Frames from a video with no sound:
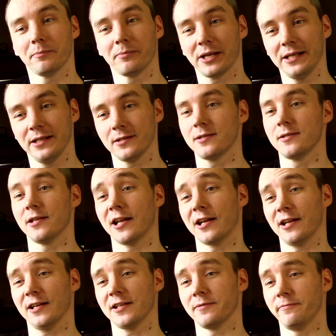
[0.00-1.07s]
complete, that I'd
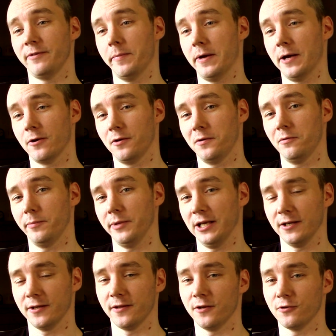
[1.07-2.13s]
like some feedback on, will be
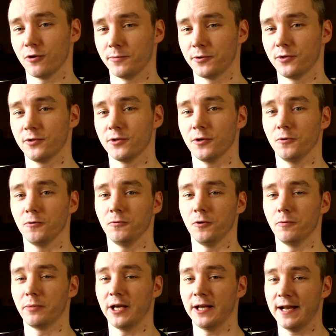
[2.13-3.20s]
linked in the description, so you
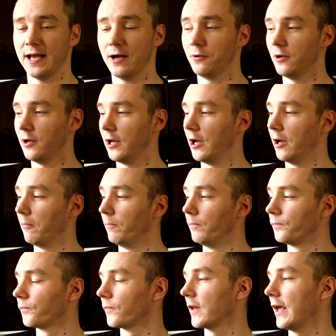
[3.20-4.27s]
can play it now.
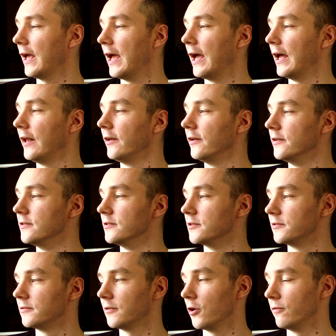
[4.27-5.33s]
And
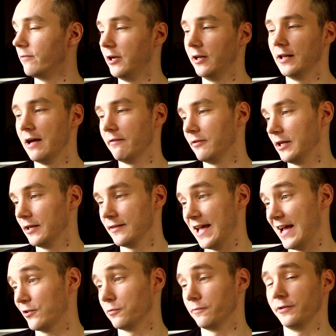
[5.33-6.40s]
hopefully I'll have like the
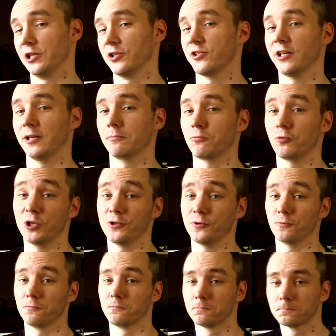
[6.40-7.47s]
actual finished thing pretty soon.